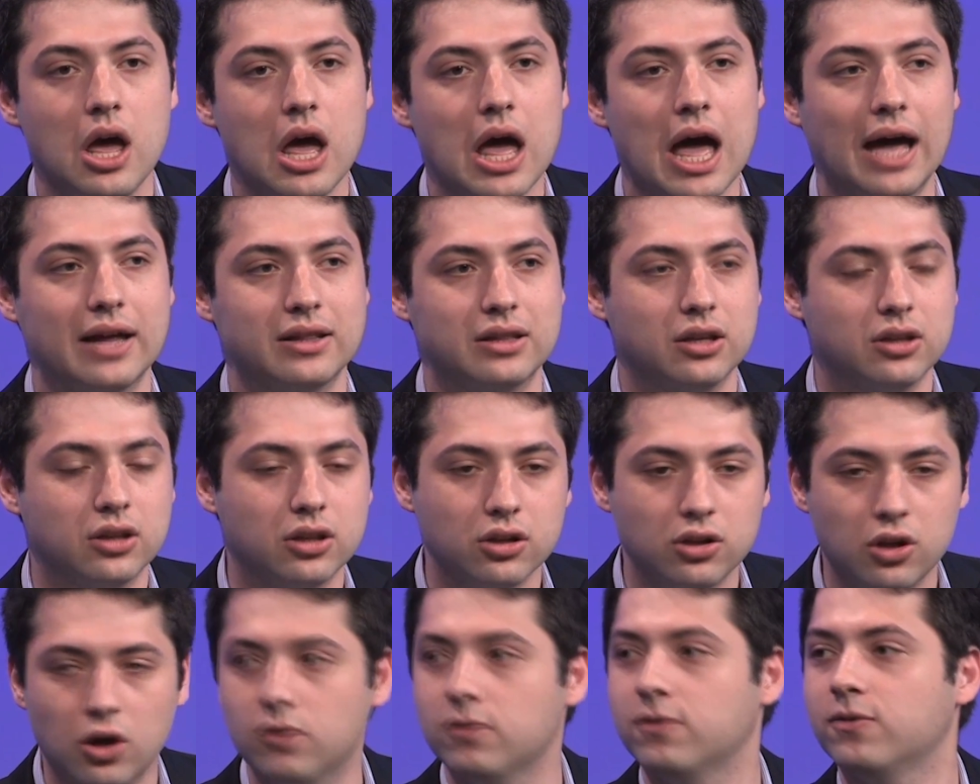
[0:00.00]
I think the
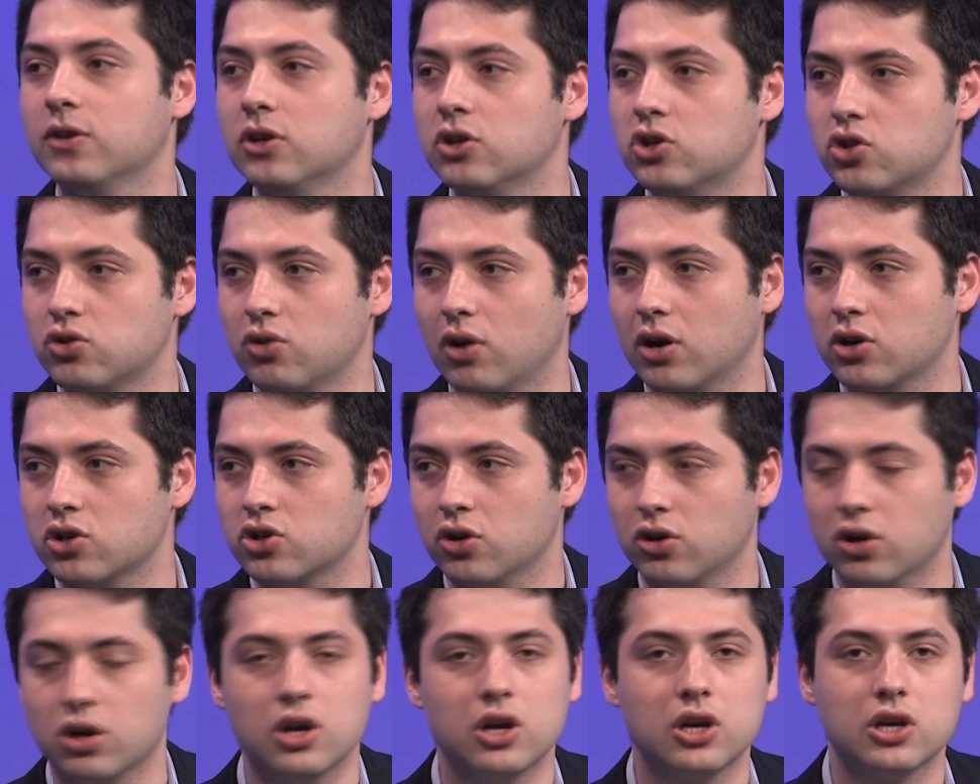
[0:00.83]
low fee
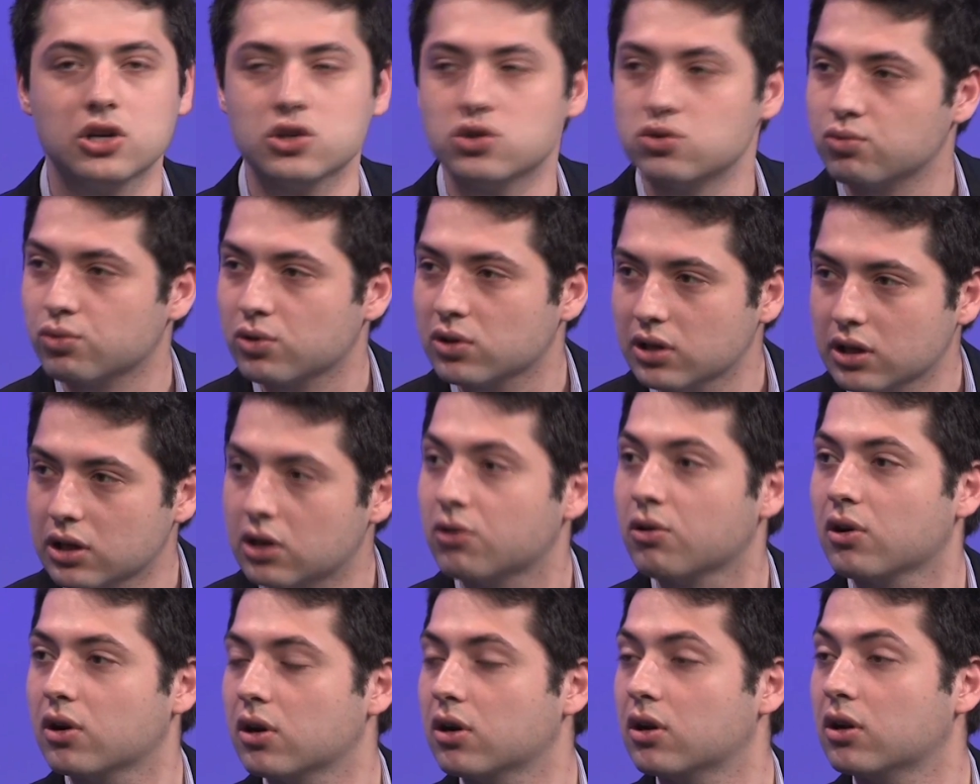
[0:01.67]
structure is really
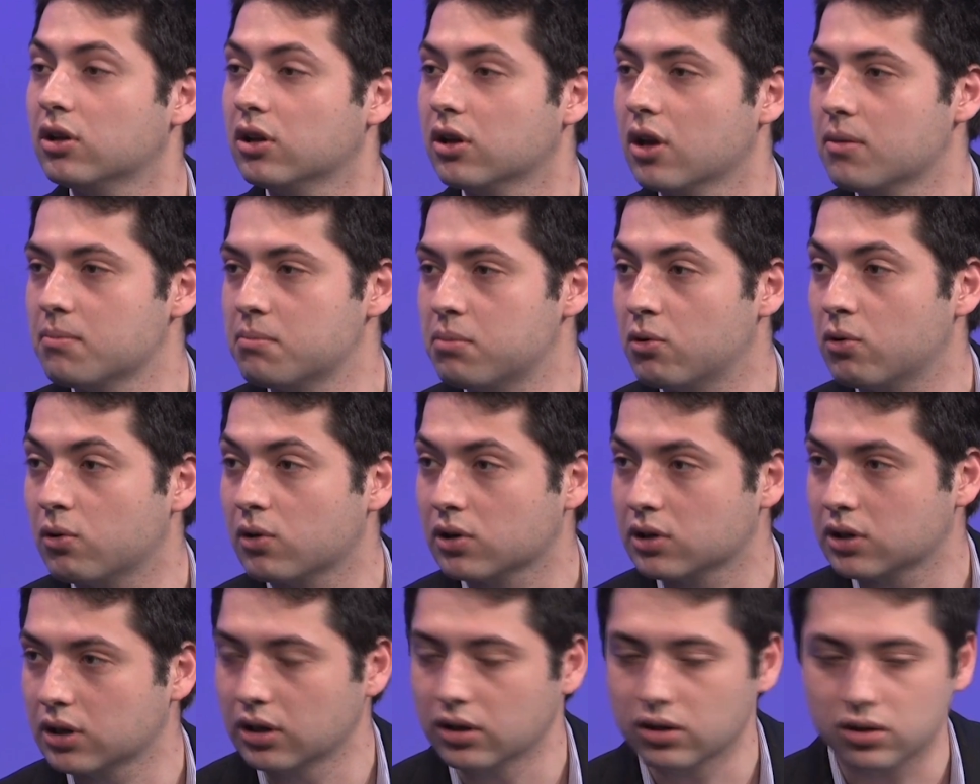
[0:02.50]
critically
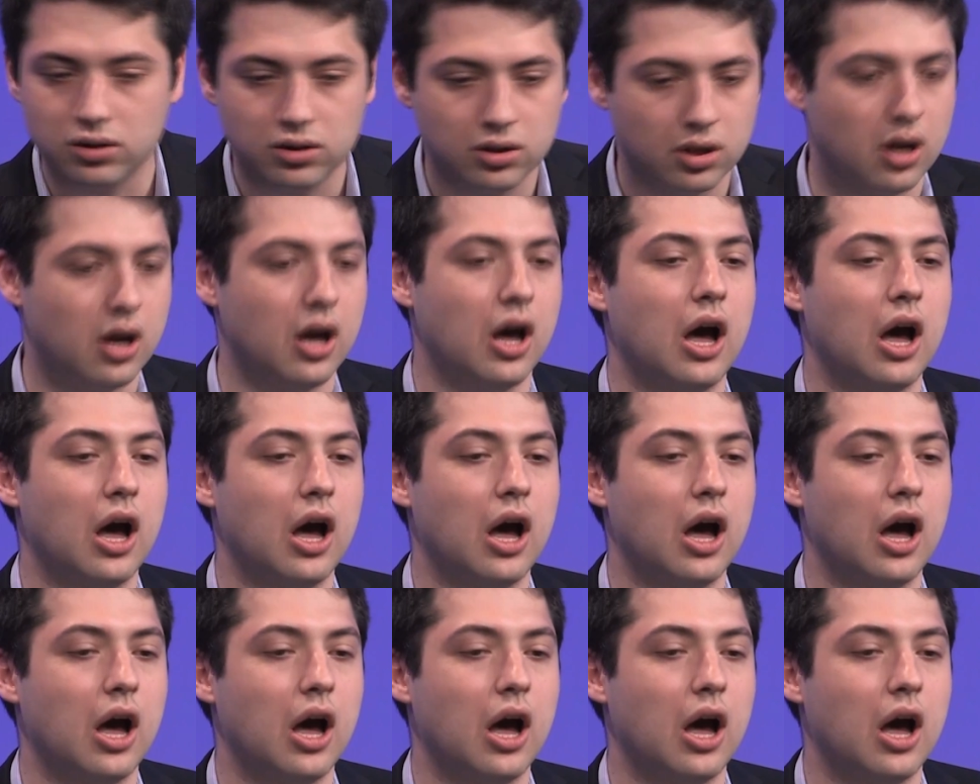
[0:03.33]
important